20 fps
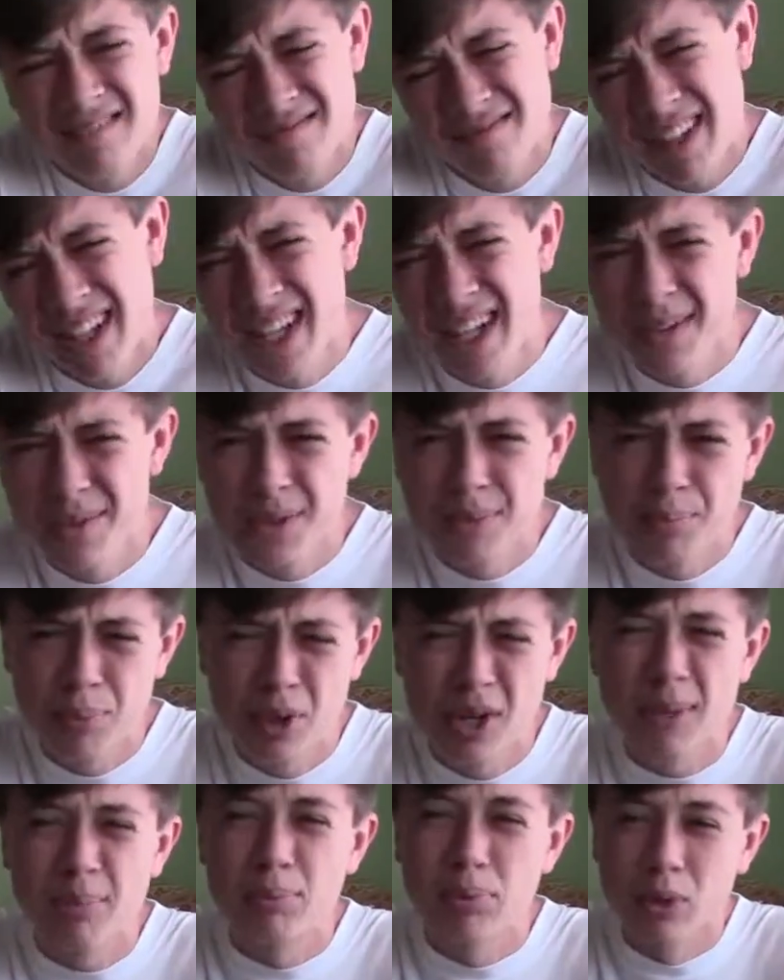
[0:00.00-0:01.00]
It was
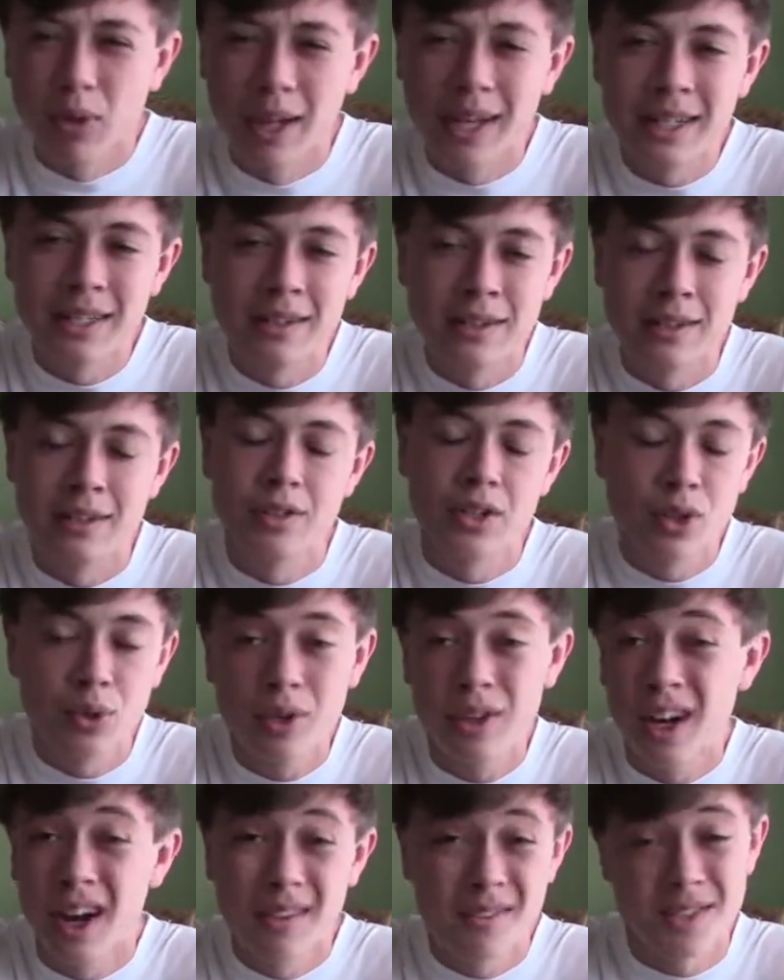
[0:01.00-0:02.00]
pretty blatant. You
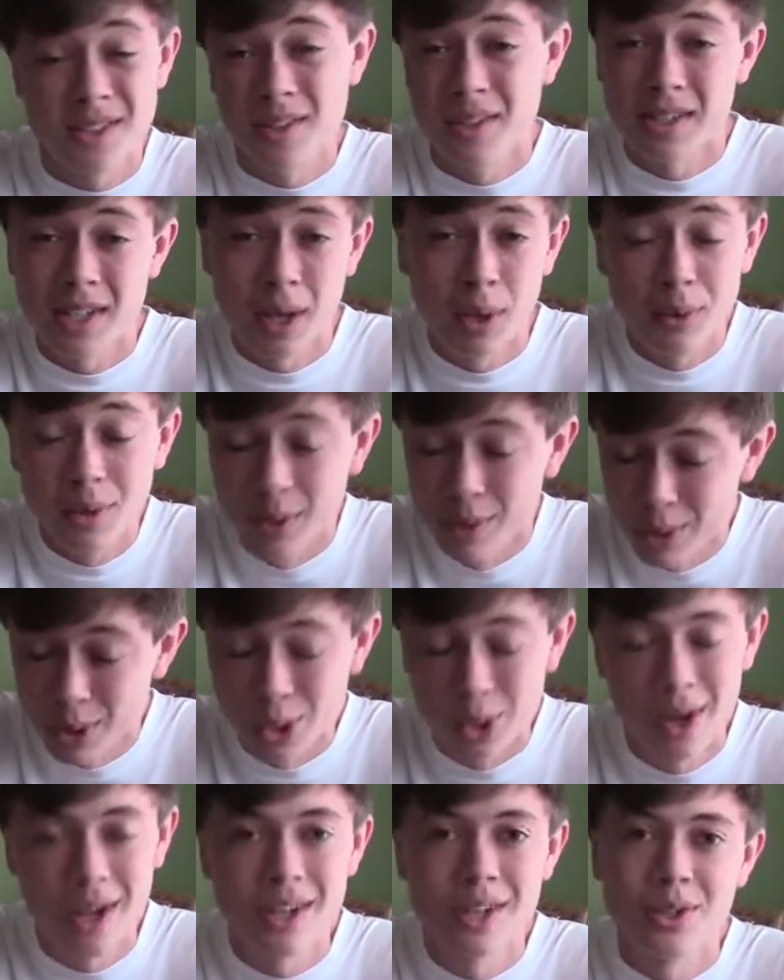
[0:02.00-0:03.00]
could obviously tell what they were
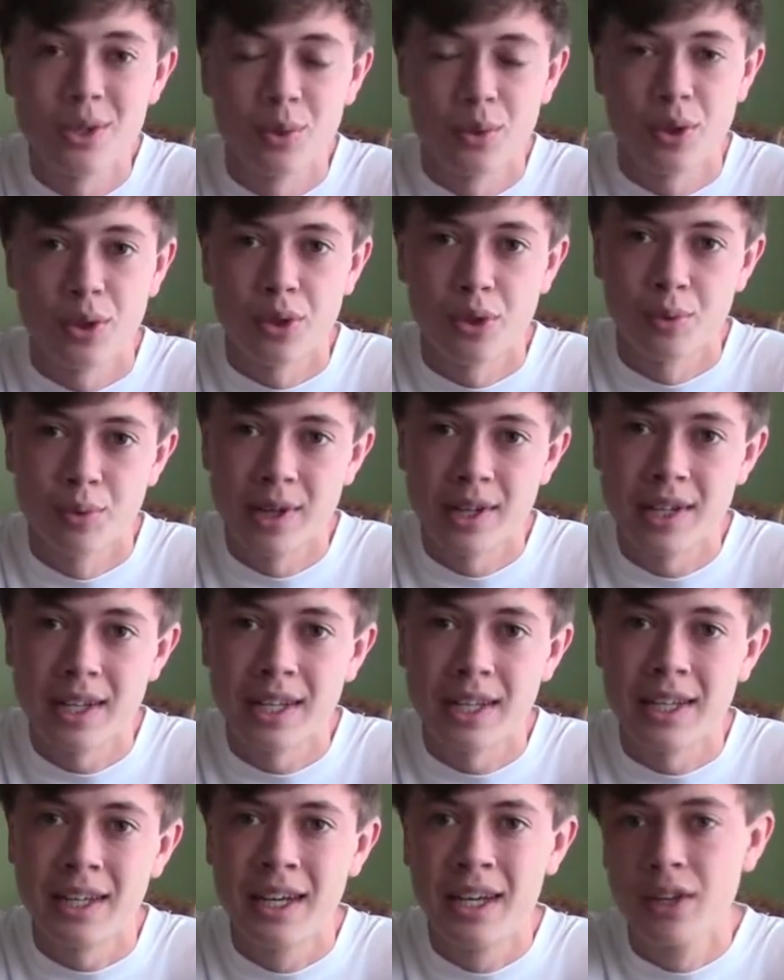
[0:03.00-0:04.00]
trying to do with the
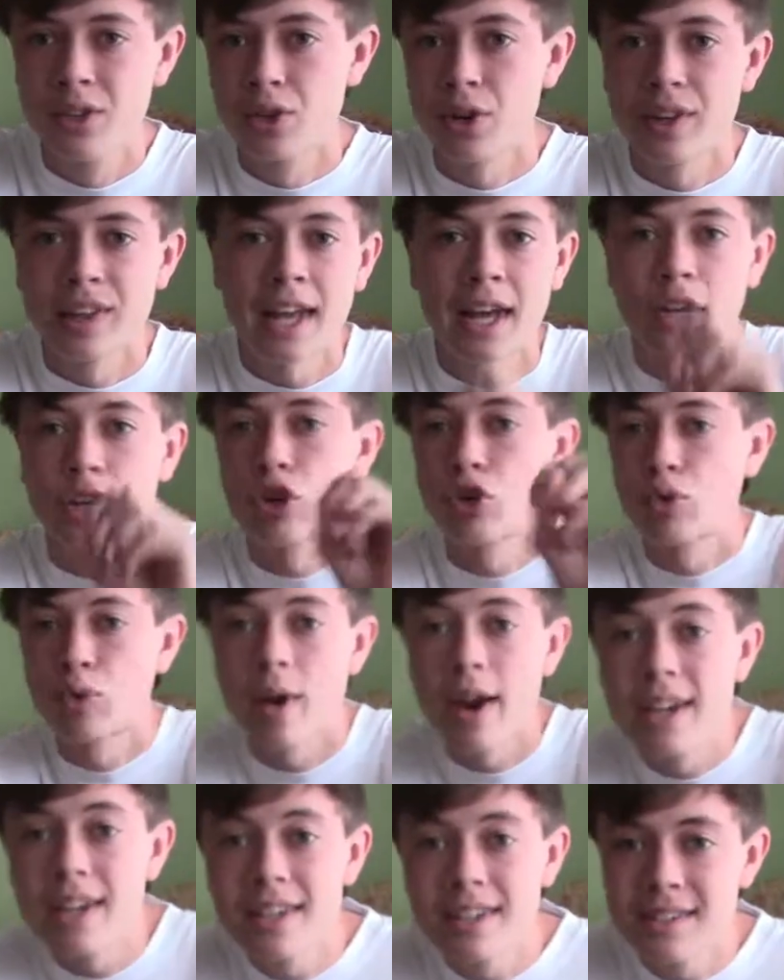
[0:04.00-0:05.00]
3D during that
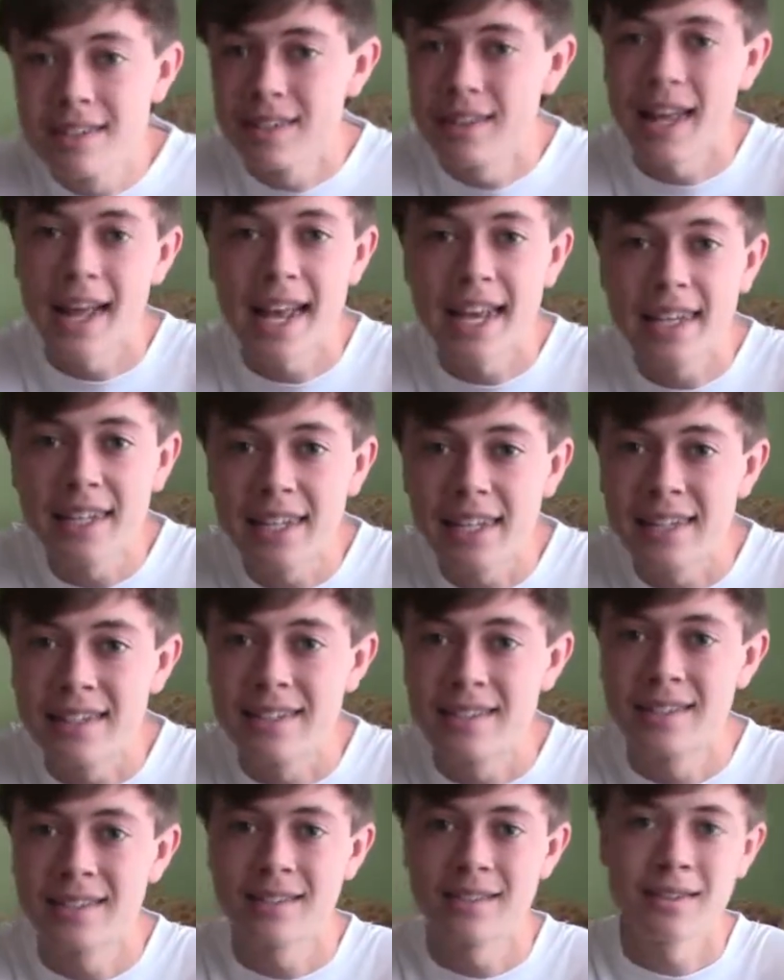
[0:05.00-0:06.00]
craze in the
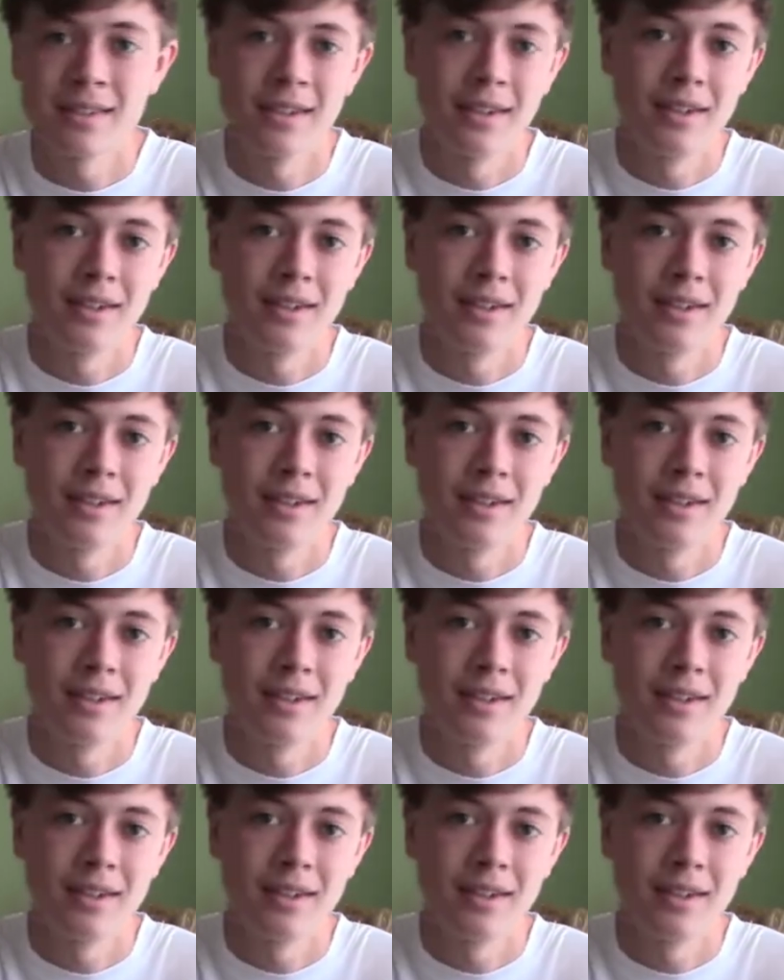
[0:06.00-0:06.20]
80s.